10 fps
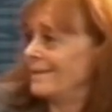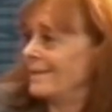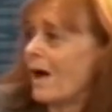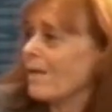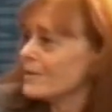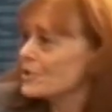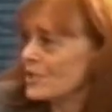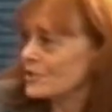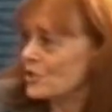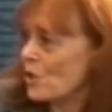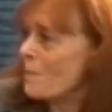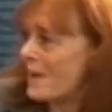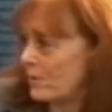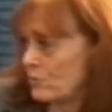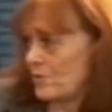Knowledge doesn't know
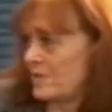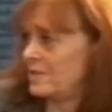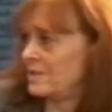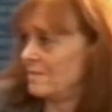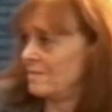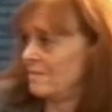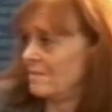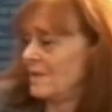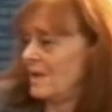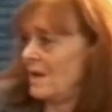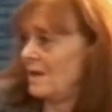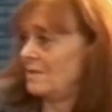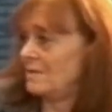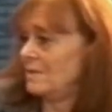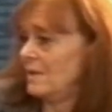boundaries.
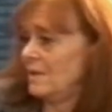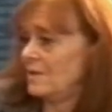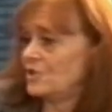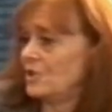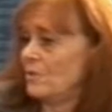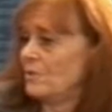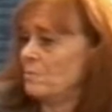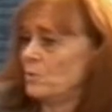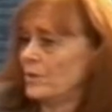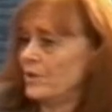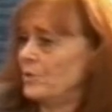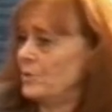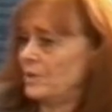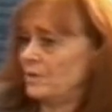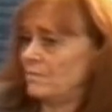And so the more
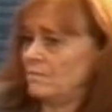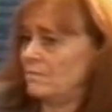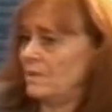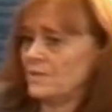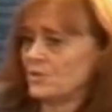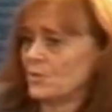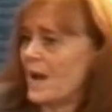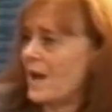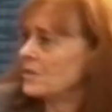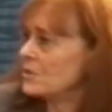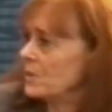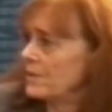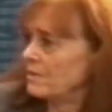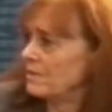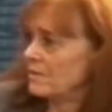you can interact
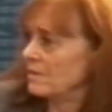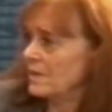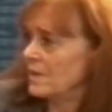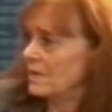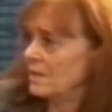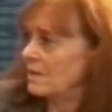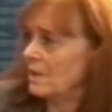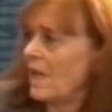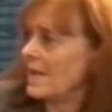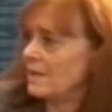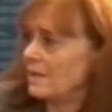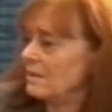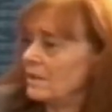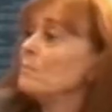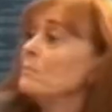with like
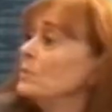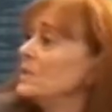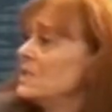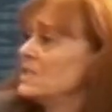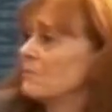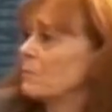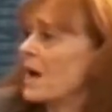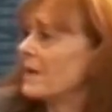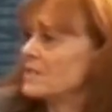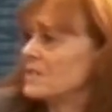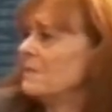communities of practice, the